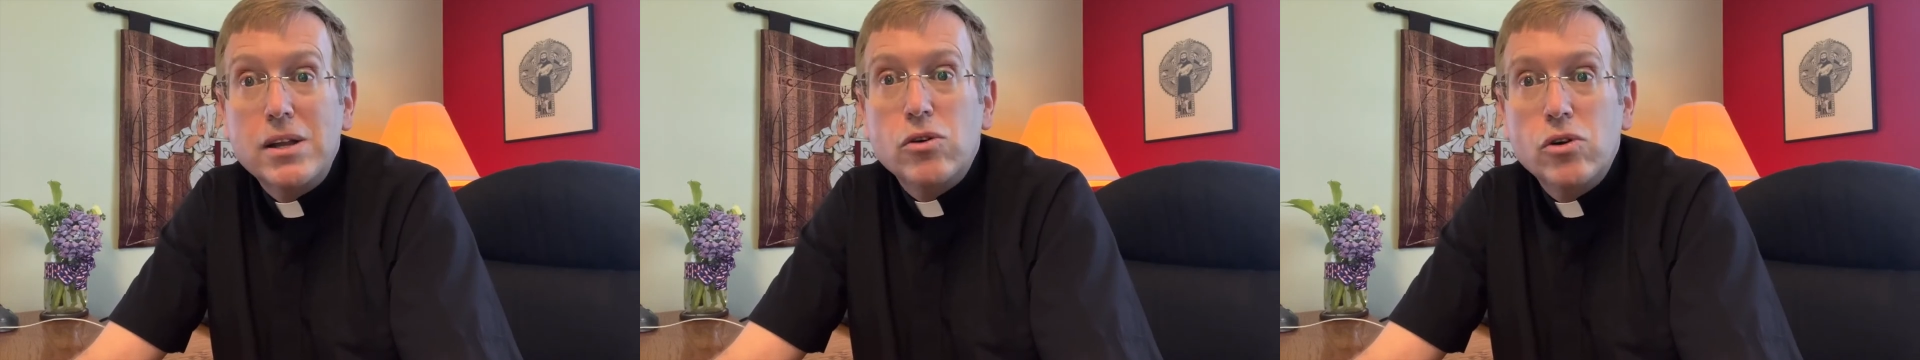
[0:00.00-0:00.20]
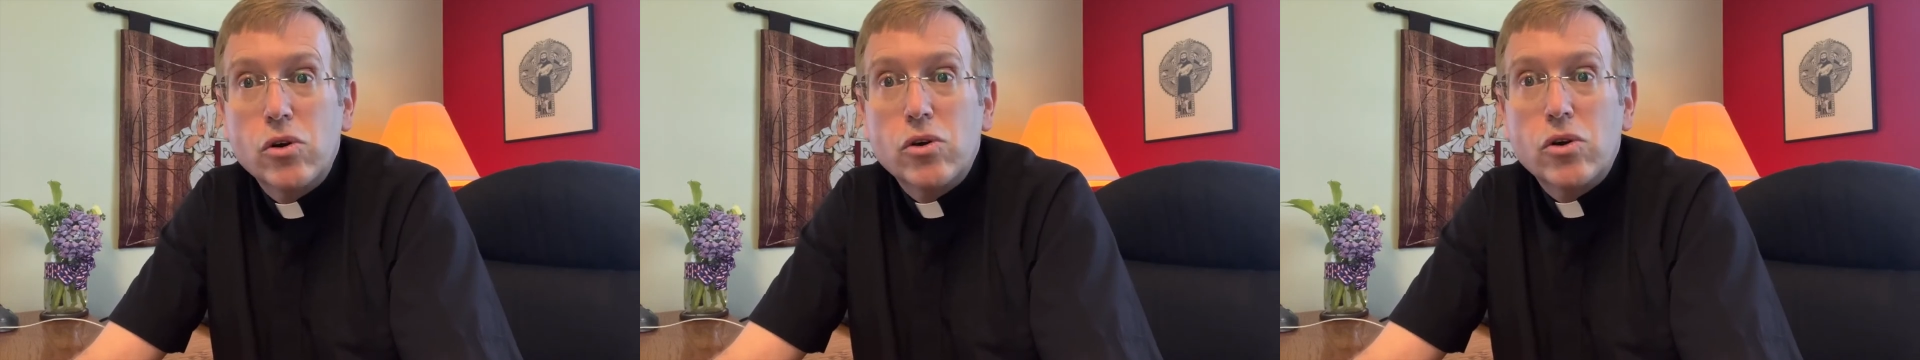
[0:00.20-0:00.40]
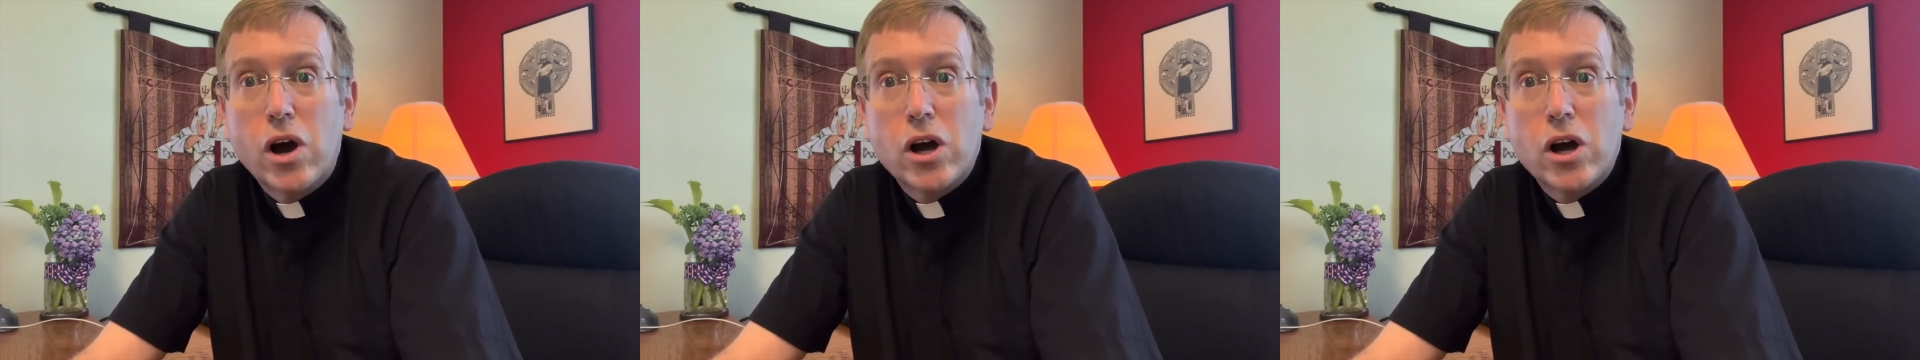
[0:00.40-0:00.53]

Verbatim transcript: You can go to